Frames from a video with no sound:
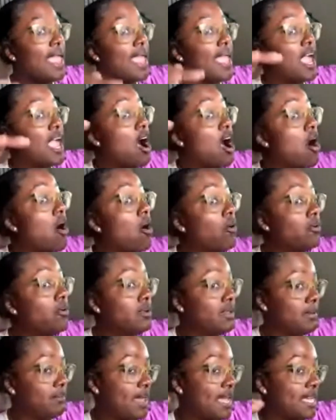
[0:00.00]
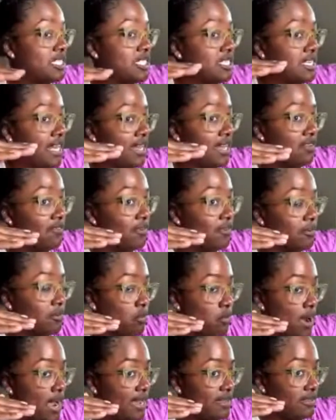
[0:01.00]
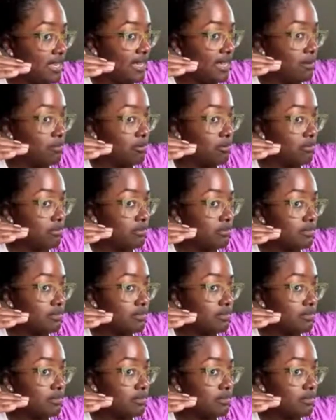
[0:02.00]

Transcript: and only matching data from the right table.